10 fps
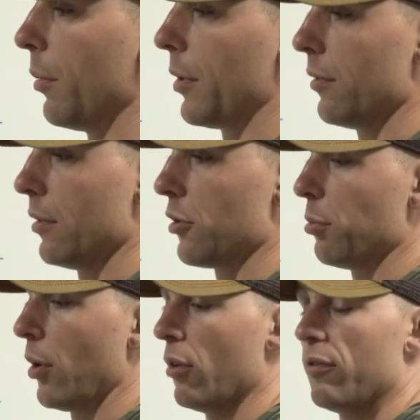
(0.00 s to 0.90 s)
I'm giving this
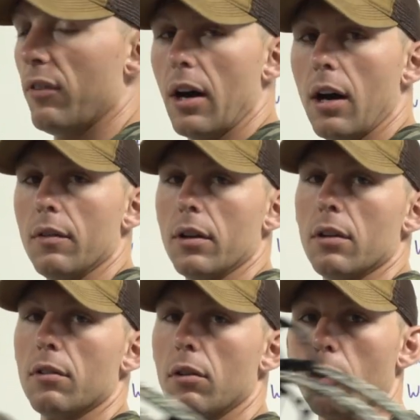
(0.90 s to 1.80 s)
bow a 5. It
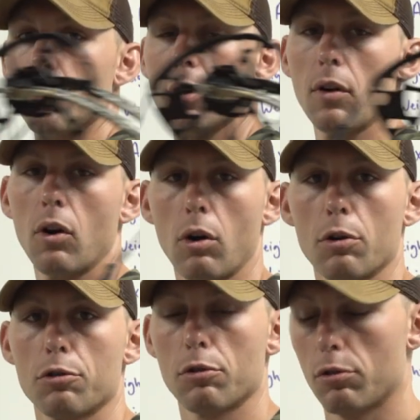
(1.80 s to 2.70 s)
is a little bit of a
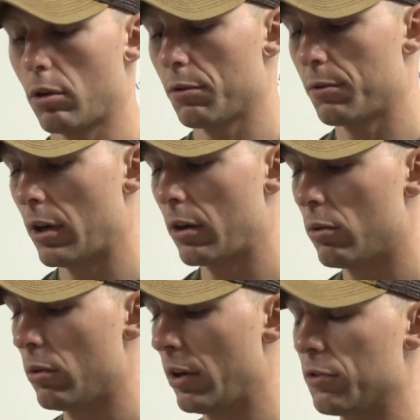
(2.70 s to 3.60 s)
harsher draw
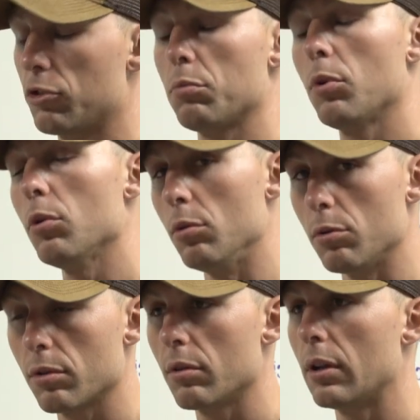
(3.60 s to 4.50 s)
cycle. It's
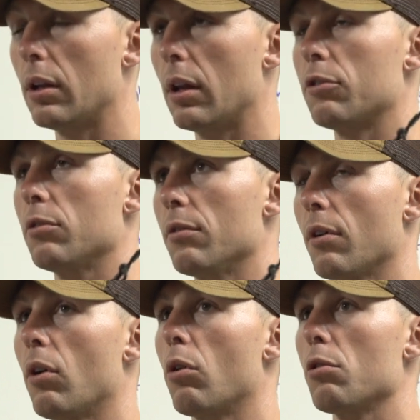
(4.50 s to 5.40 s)
smooth, I shouldn't
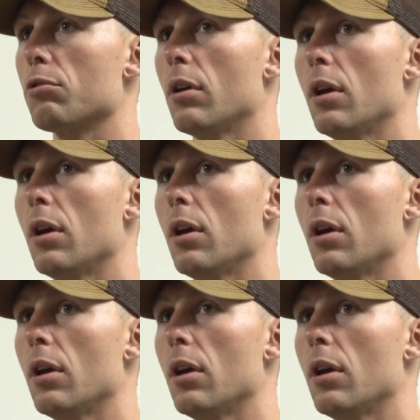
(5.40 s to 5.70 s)
say harsh.